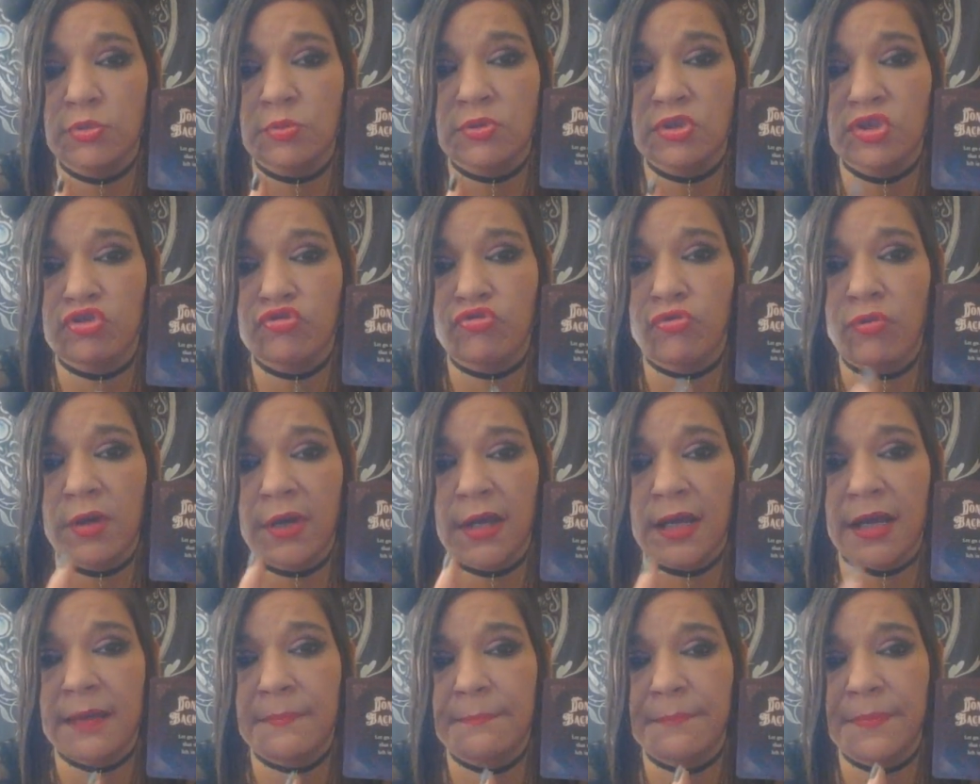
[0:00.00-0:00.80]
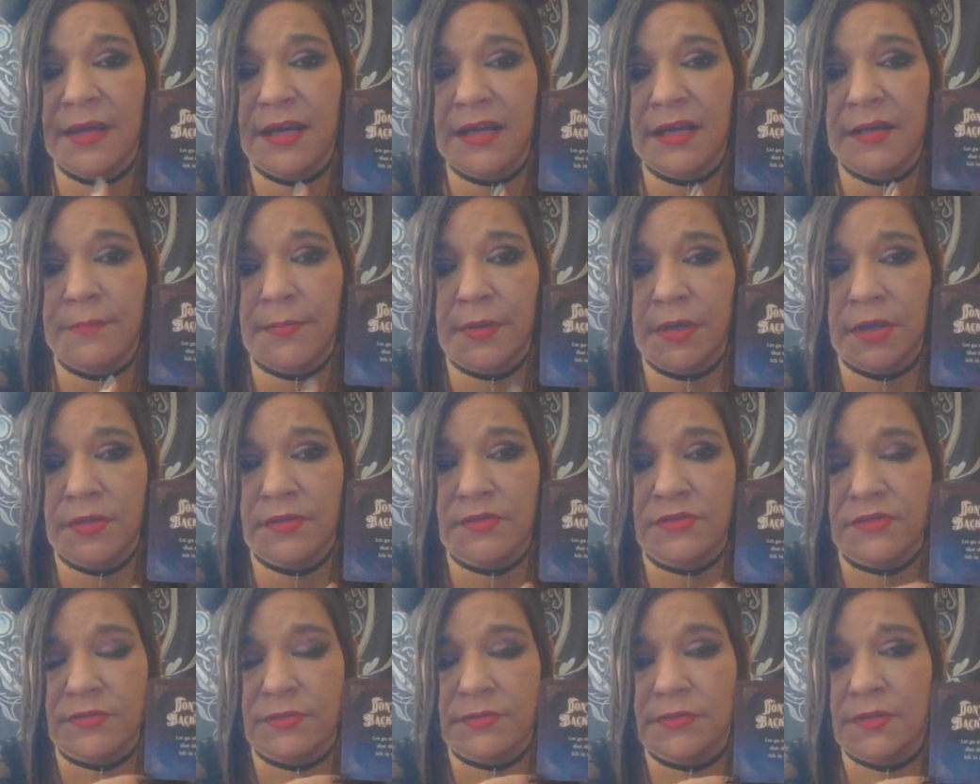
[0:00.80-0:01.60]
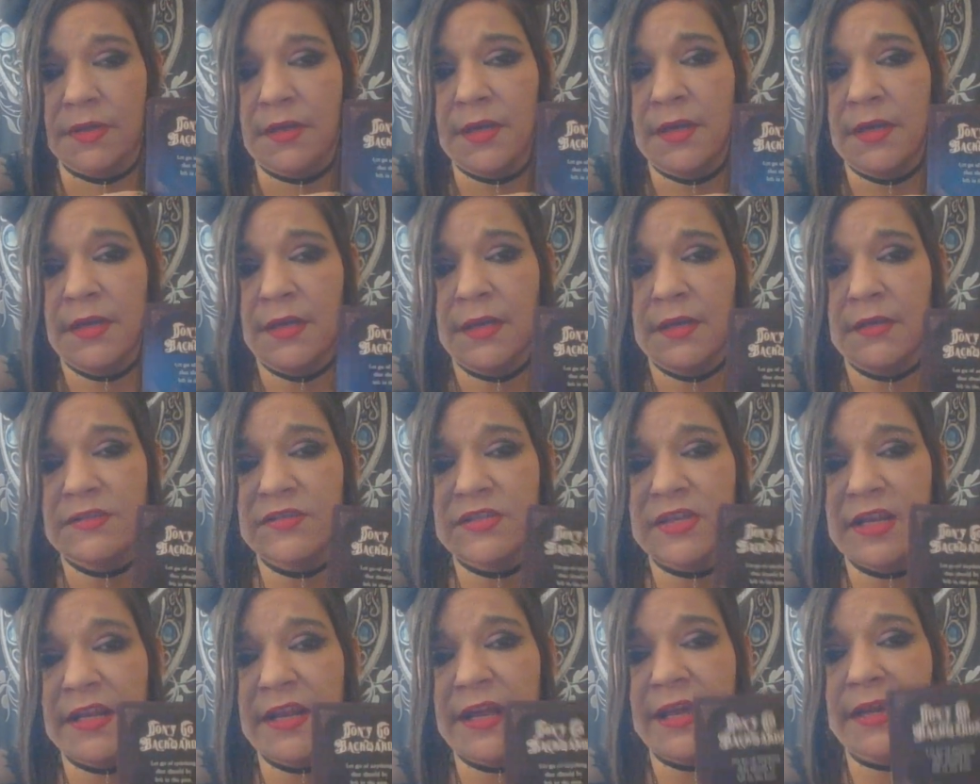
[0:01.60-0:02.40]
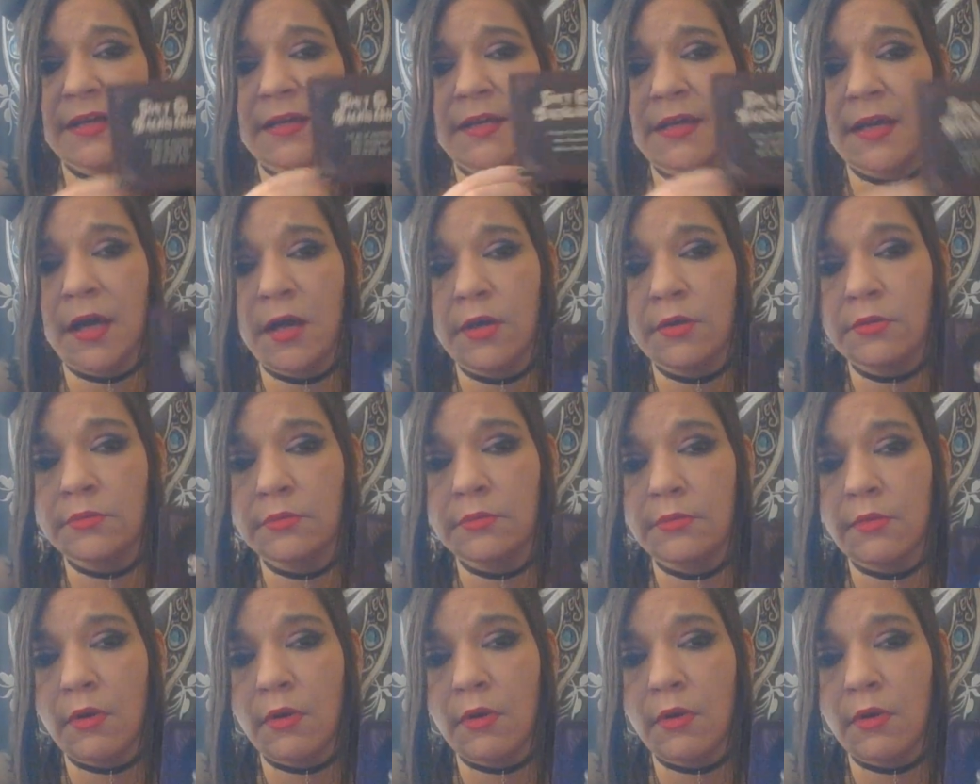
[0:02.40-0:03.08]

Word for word: you a stronger and better person. So let go